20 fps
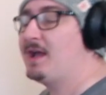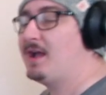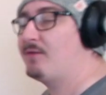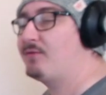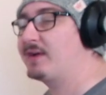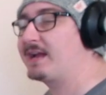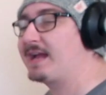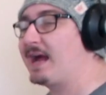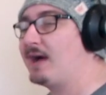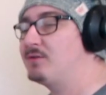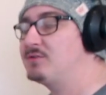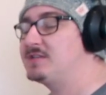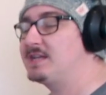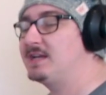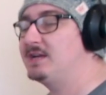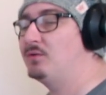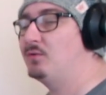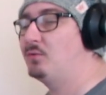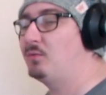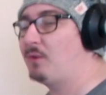if we're
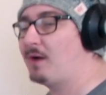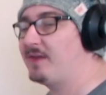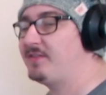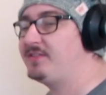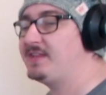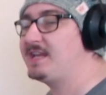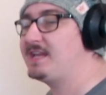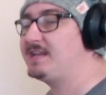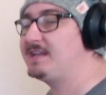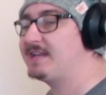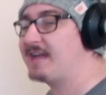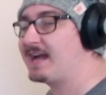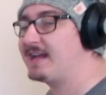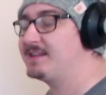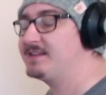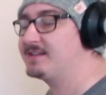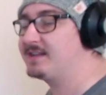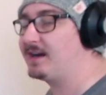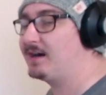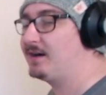counting one the
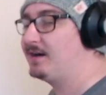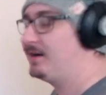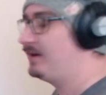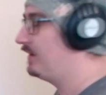yander